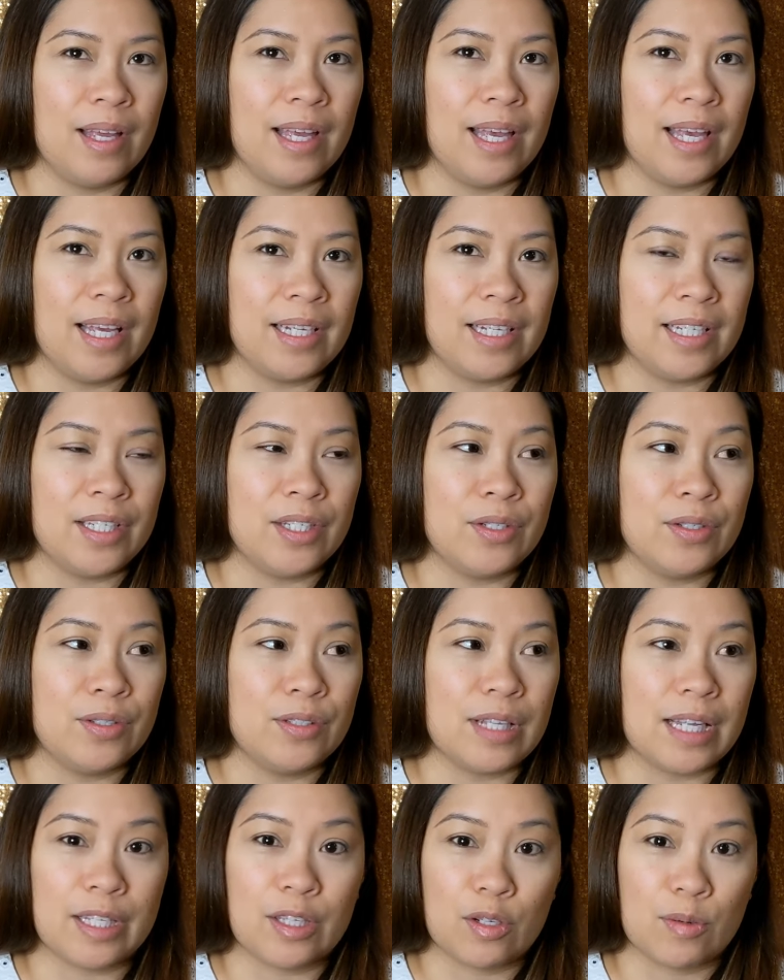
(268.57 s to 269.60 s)
and I use
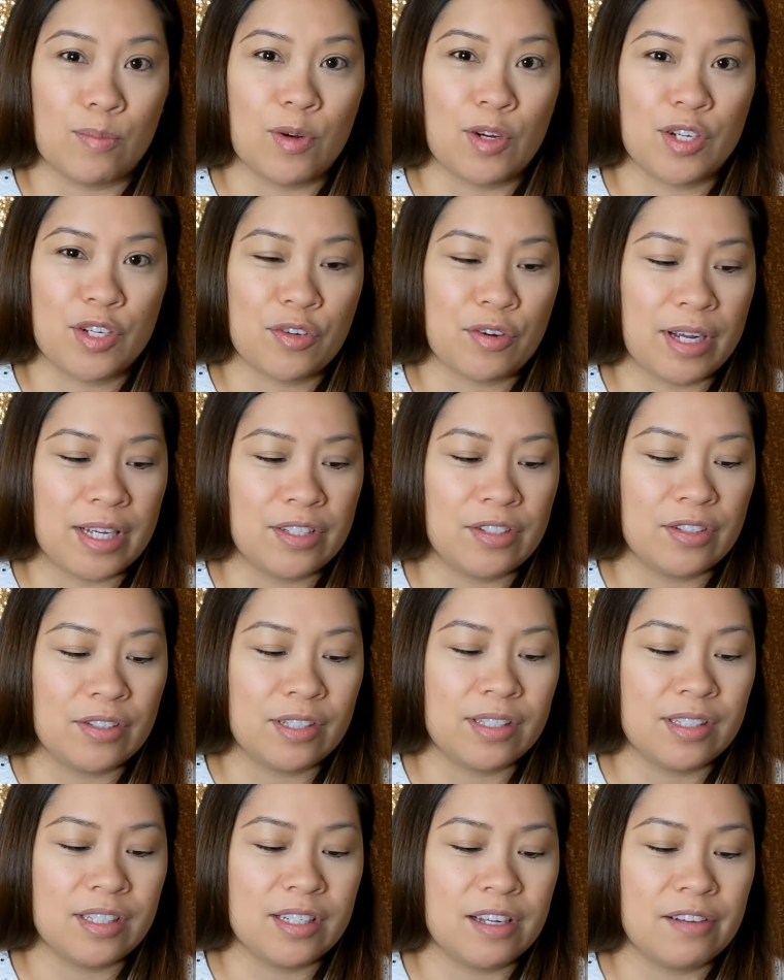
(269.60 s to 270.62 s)
like their moisturizers
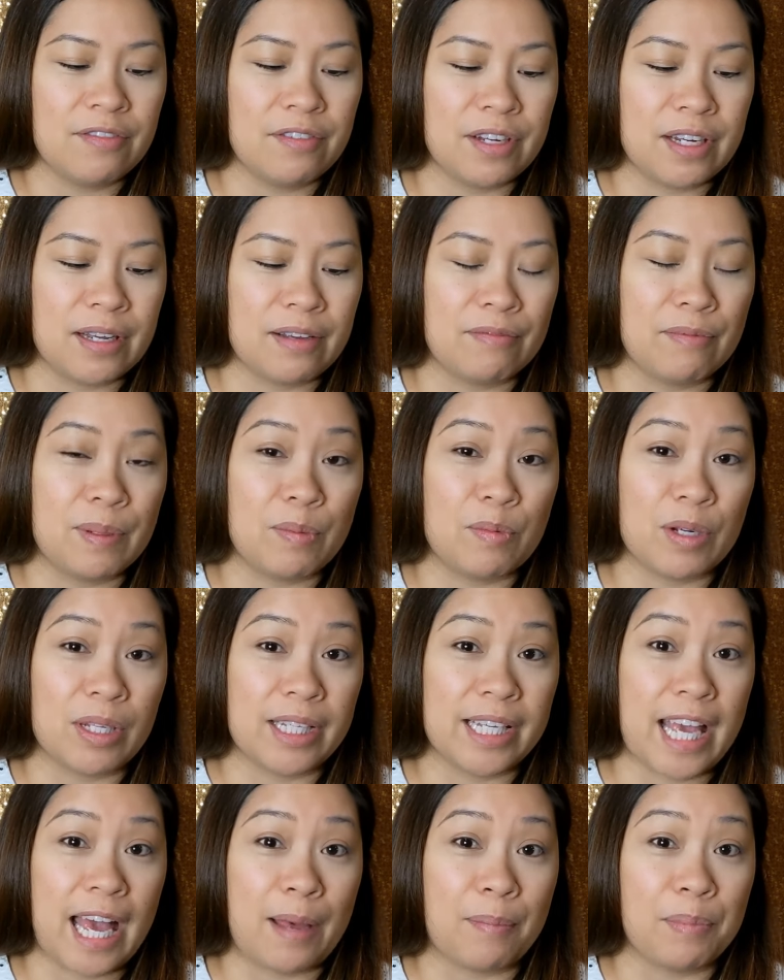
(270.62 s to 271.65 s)
and stuff, and I've been really
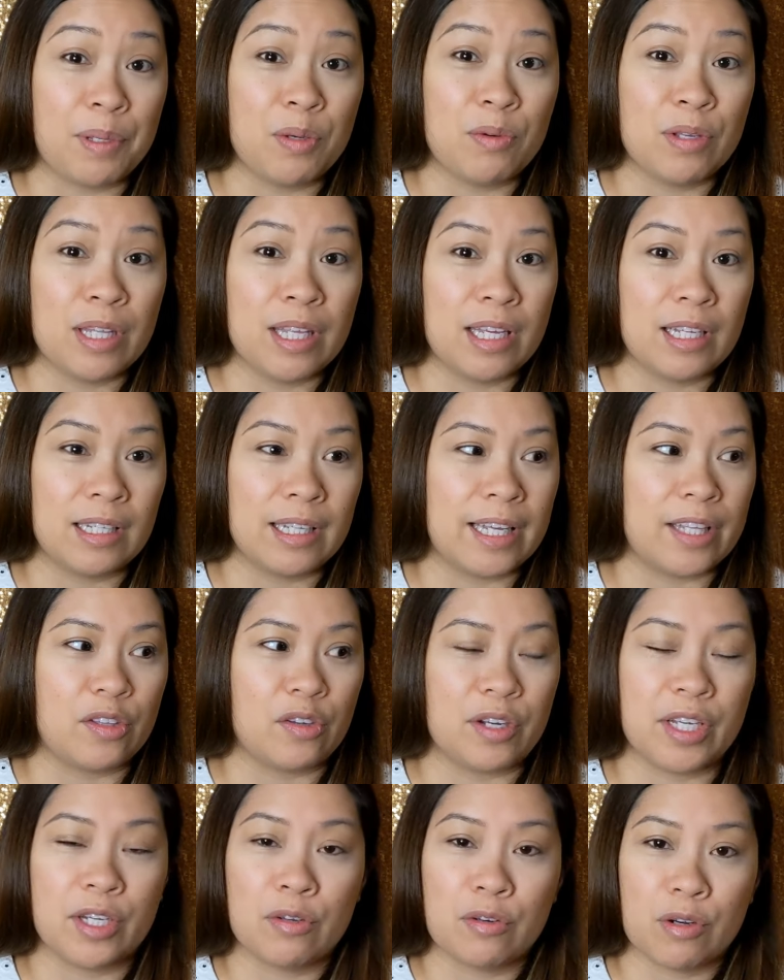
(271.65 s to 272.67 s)
happy with it. Like their
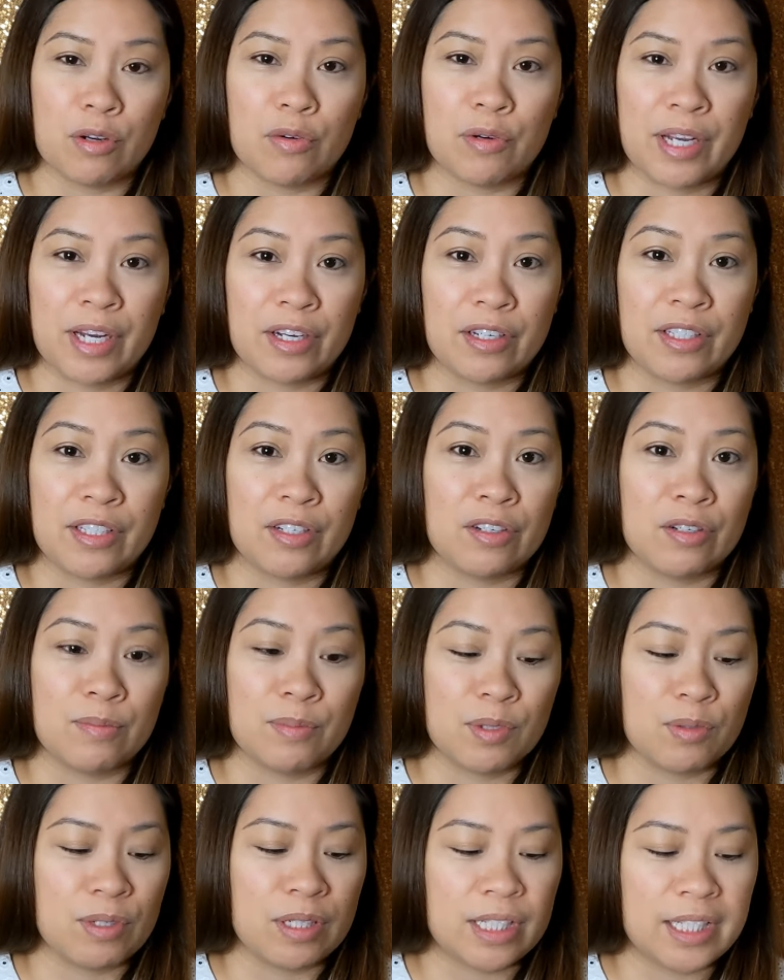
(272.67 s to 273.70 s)
ingrown hair
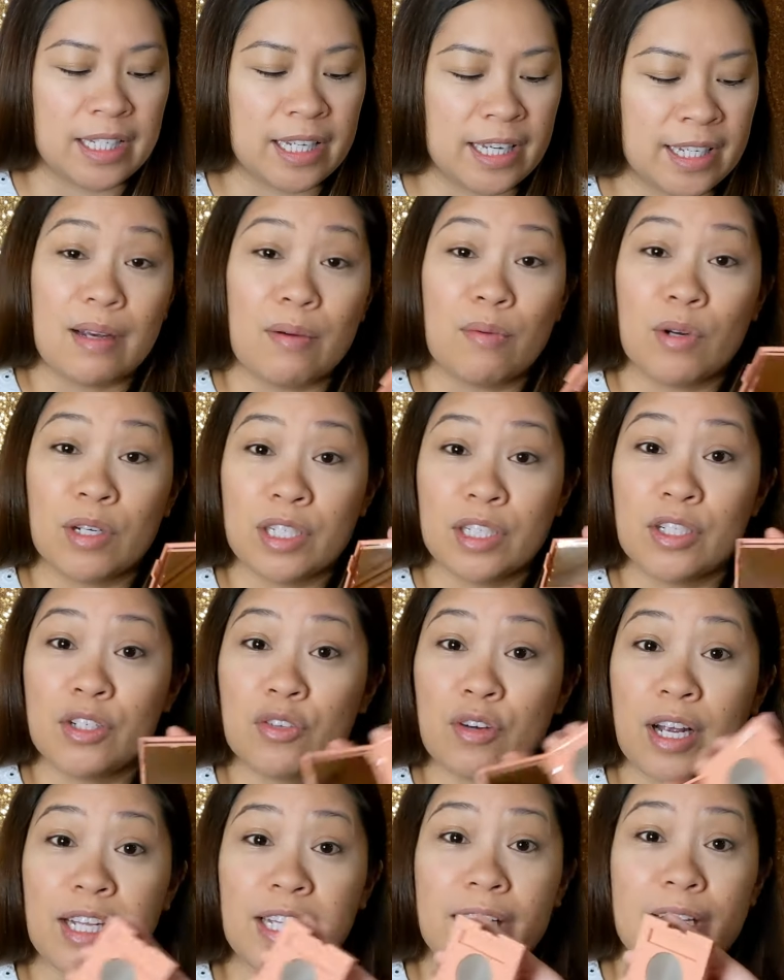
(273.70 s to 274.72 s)
serum's really nice. I wanted to
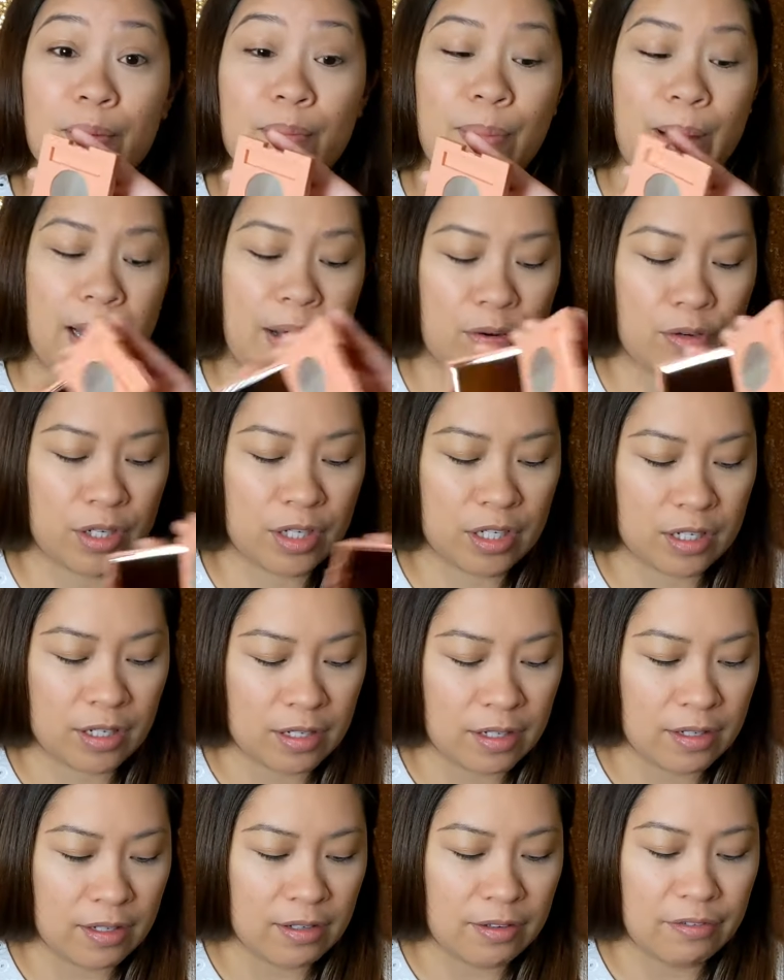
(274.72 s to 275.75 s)
try like a powder
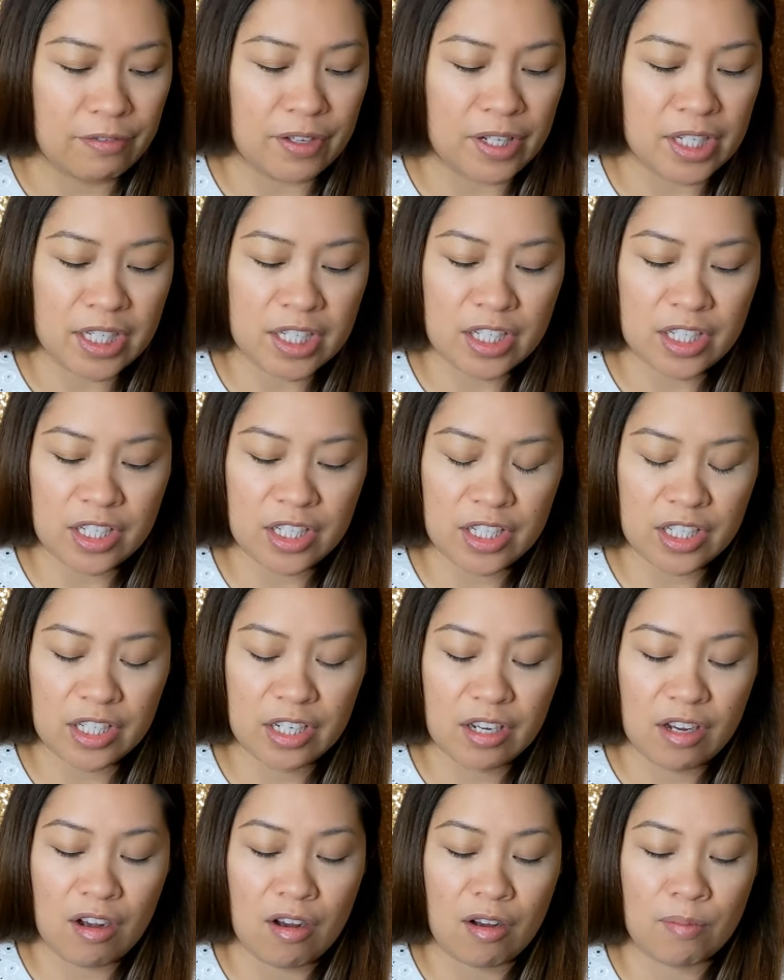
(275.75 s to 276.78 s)
finish
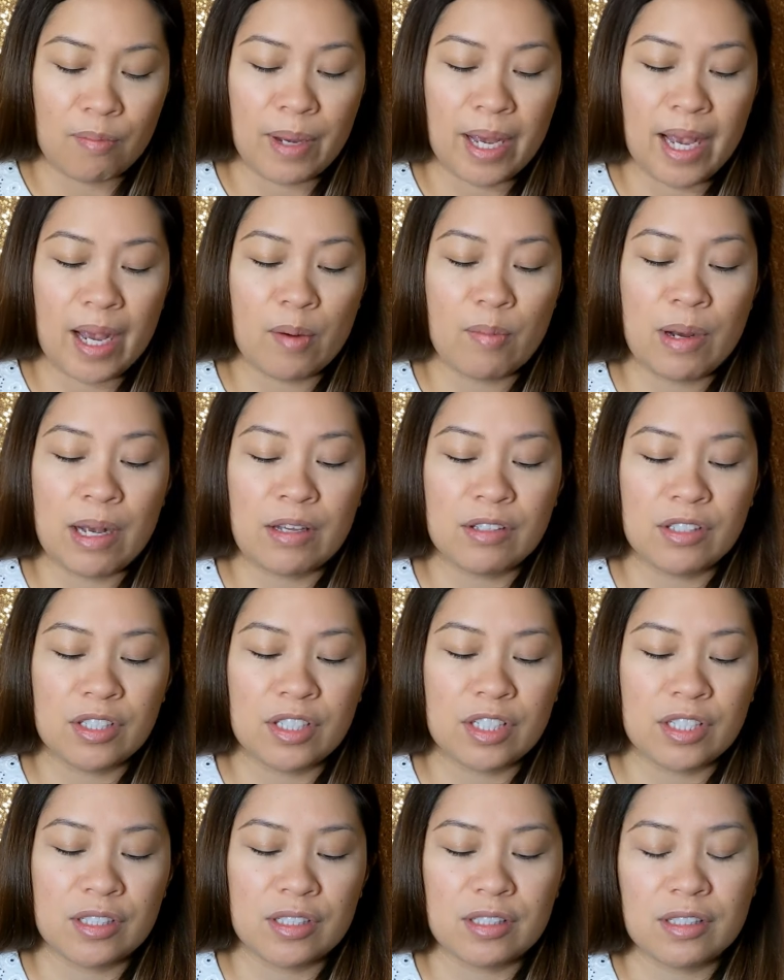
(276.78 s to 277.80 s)
on my eyebrows
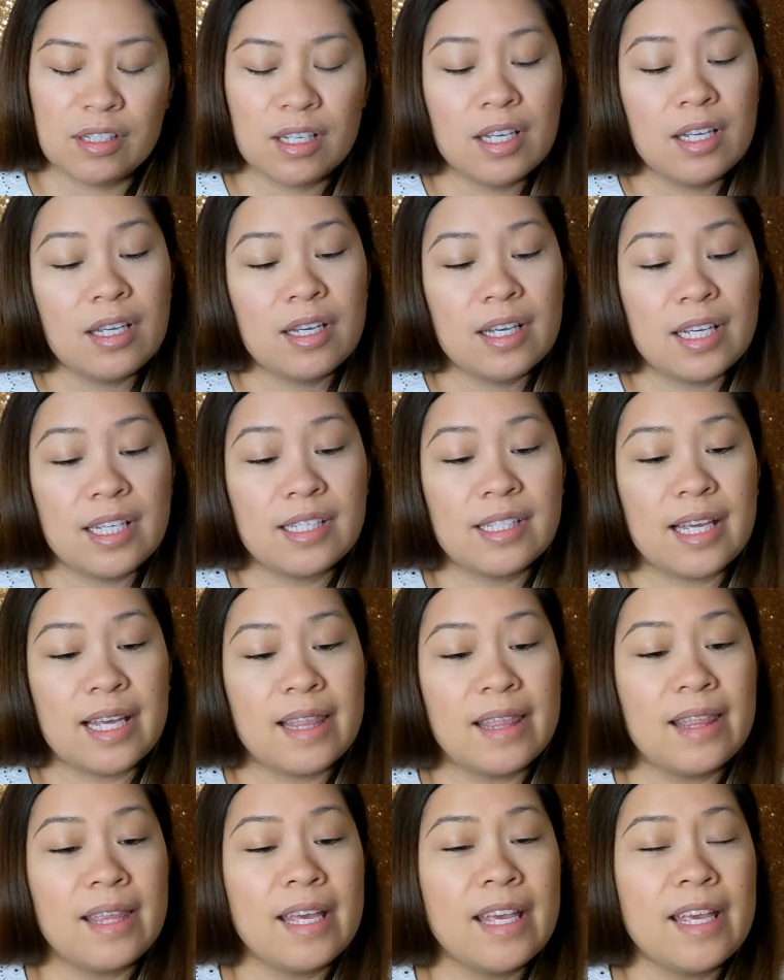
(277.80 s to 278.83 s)
just because I
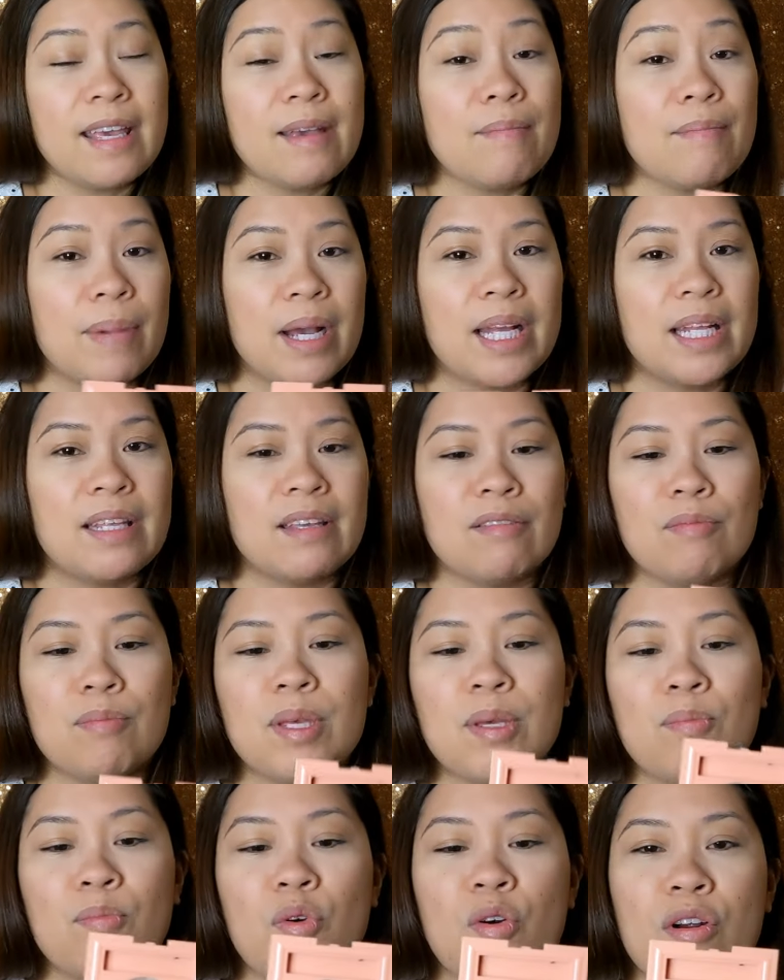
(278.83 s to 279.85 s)
think it might give
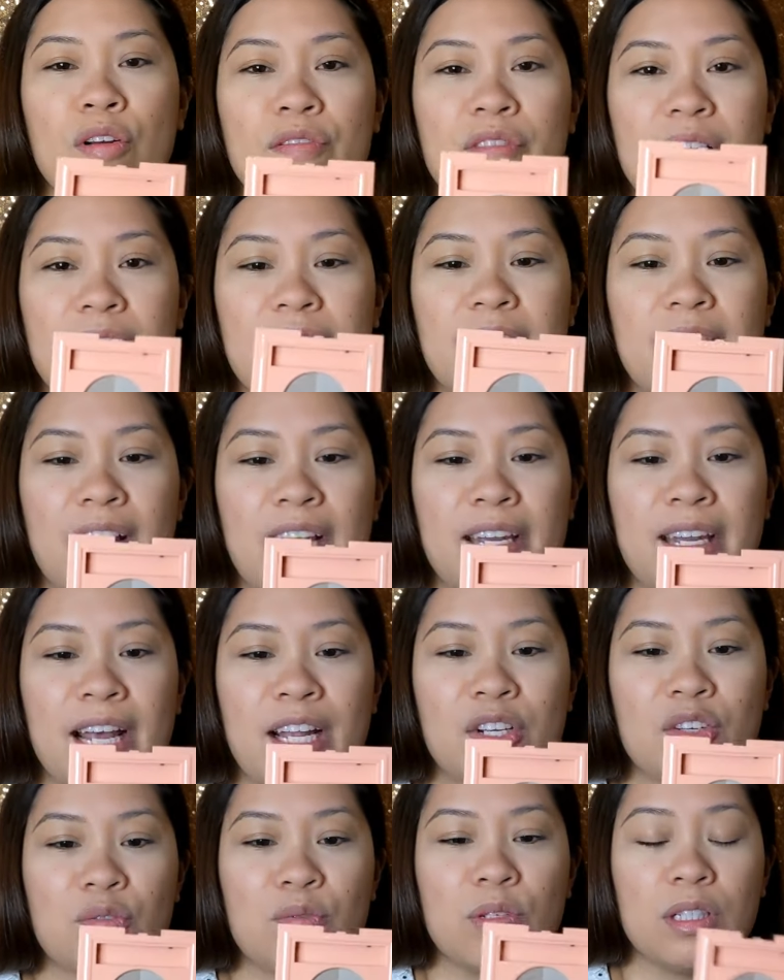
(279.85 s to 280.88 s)
me more of like that
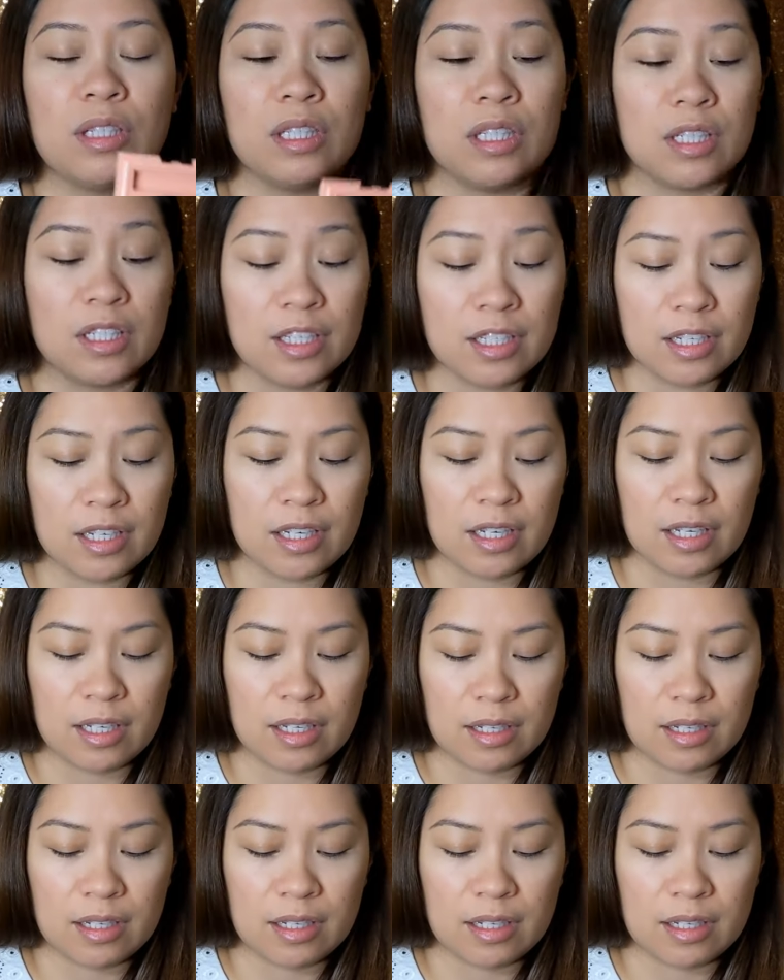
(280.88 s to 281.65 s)
natural look.